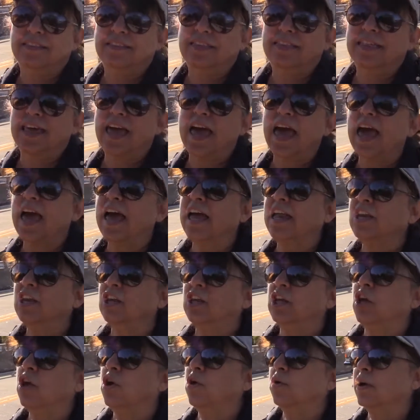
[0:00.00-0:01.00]
then
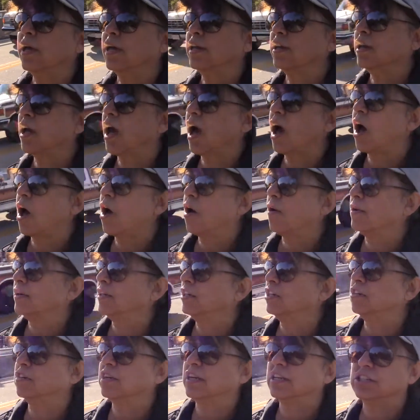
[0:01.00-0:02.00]
you can go and
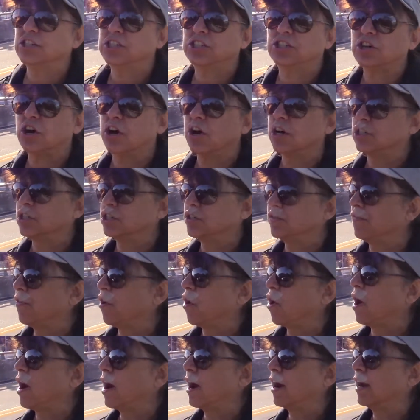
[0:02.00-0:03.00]
you can search for.